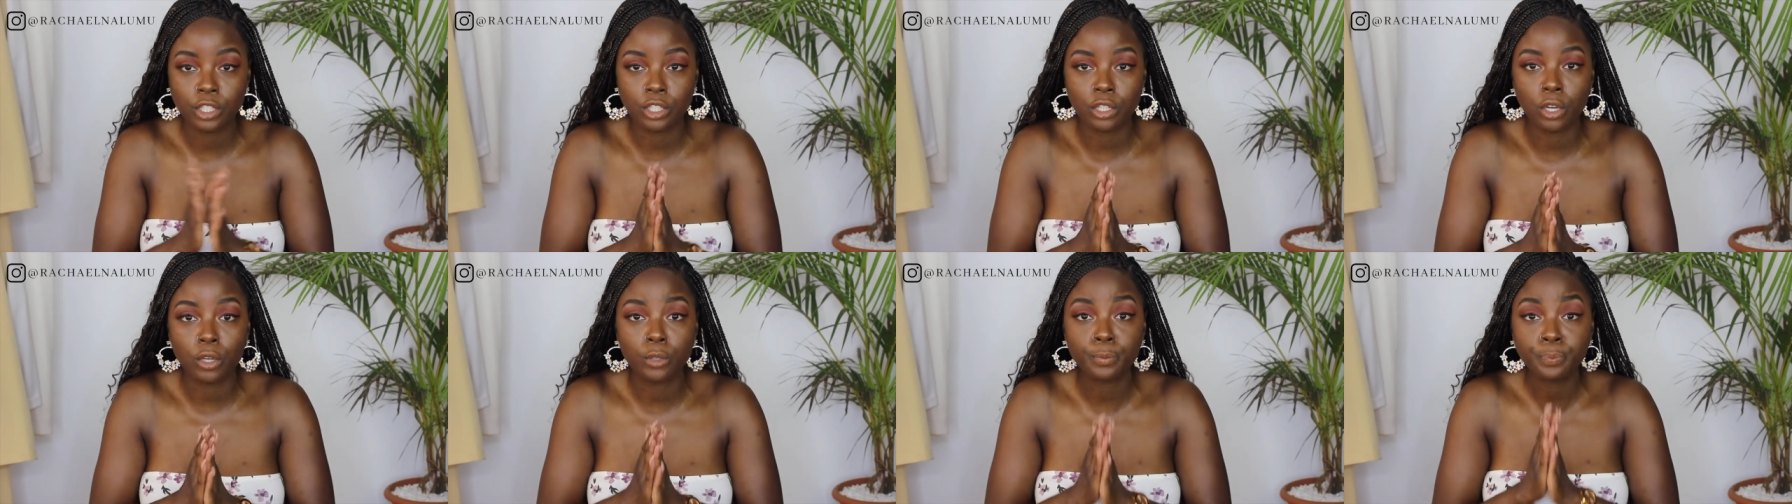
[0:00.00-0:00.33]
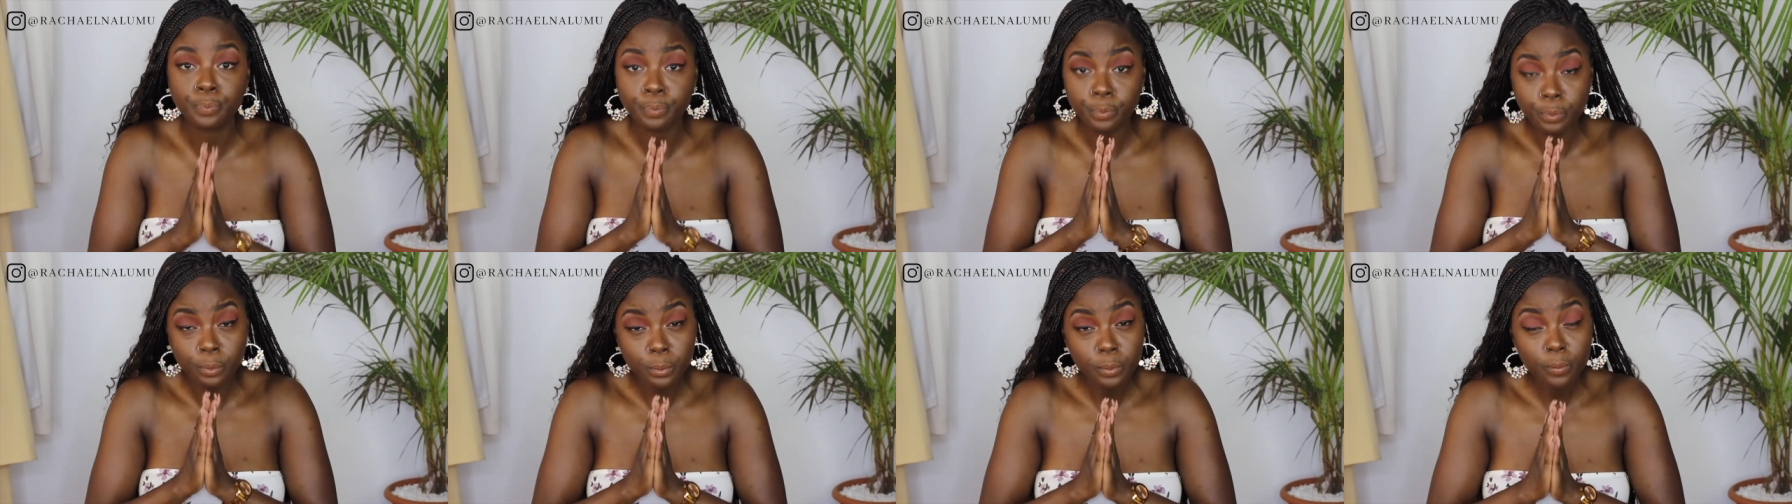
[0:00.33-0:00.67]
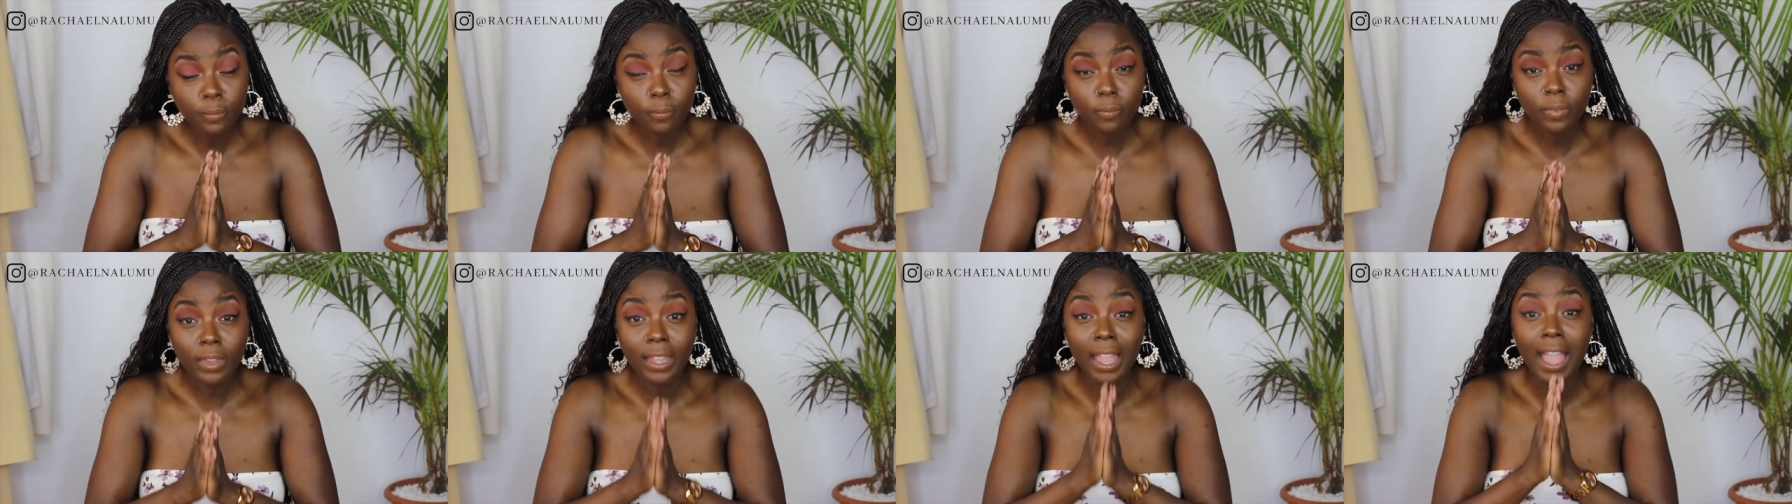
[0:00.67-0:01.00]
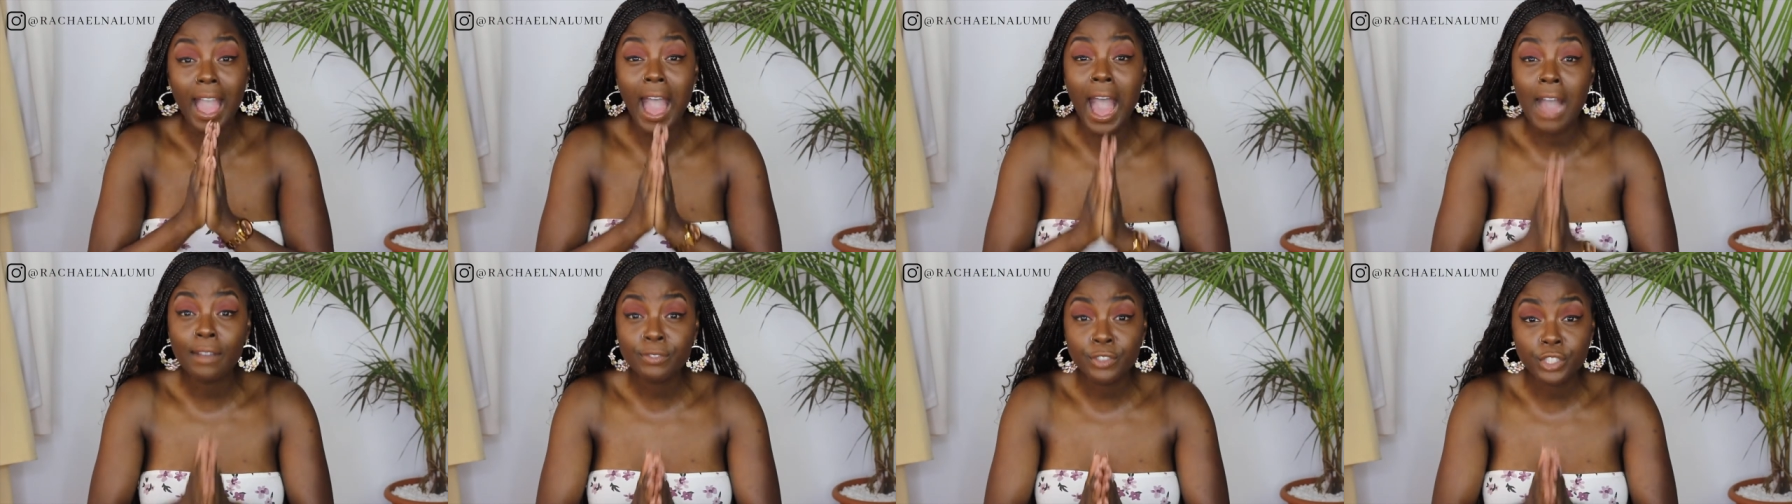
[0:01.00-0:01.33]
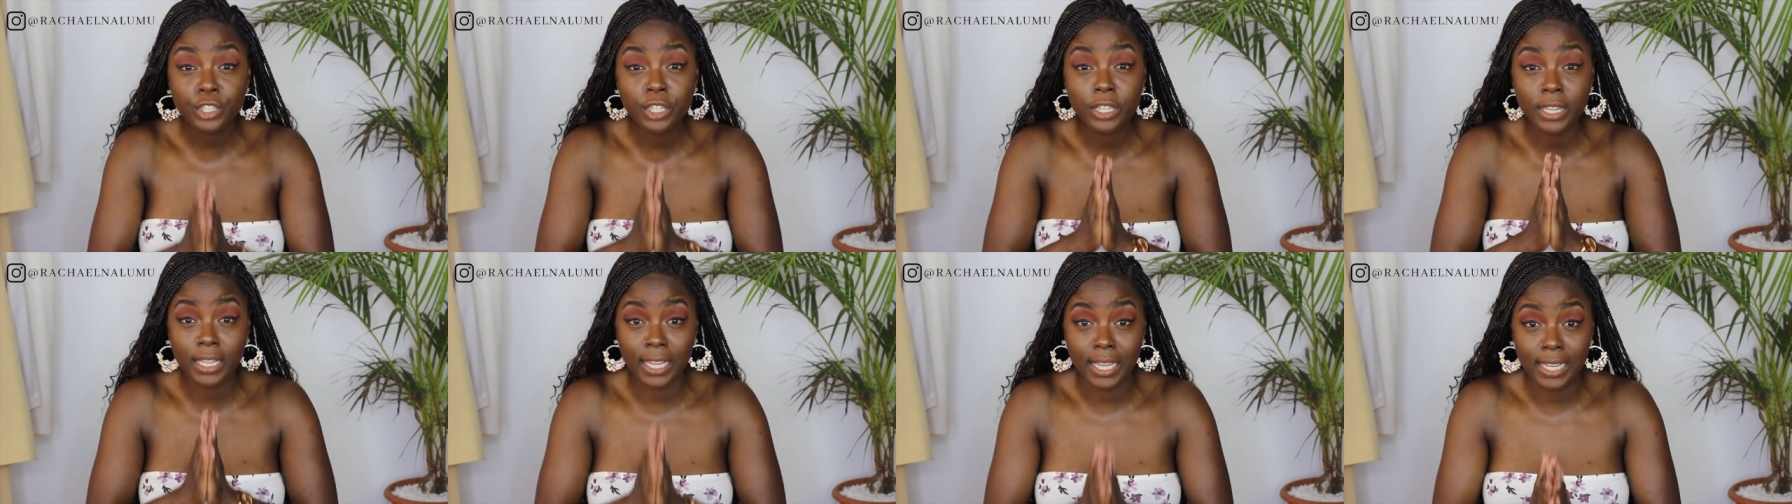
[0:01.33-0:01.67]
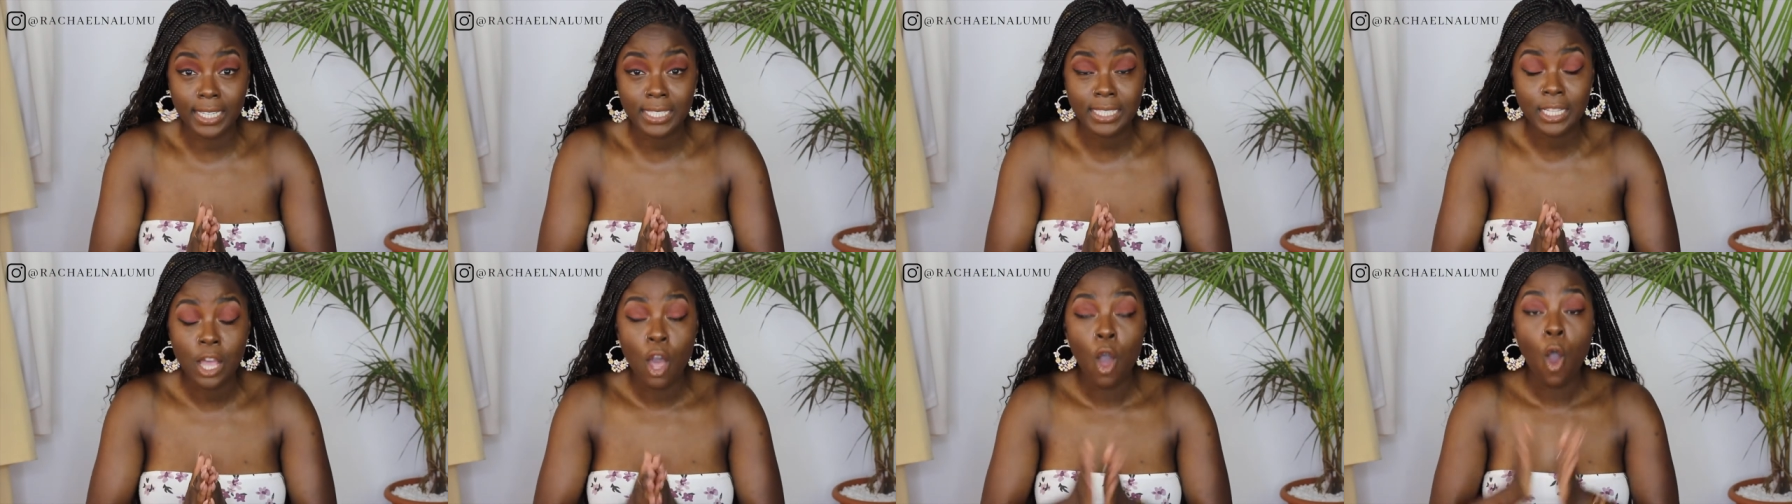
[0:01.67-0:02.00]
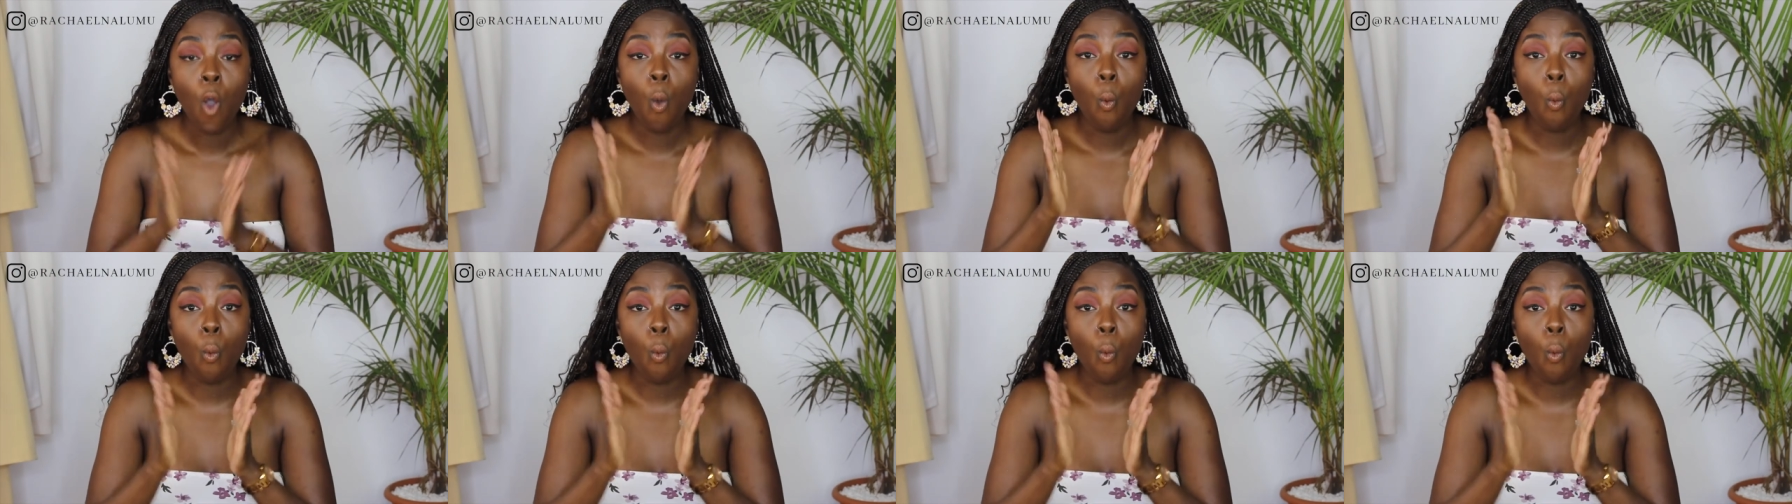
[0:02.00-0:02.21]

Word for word: So after this,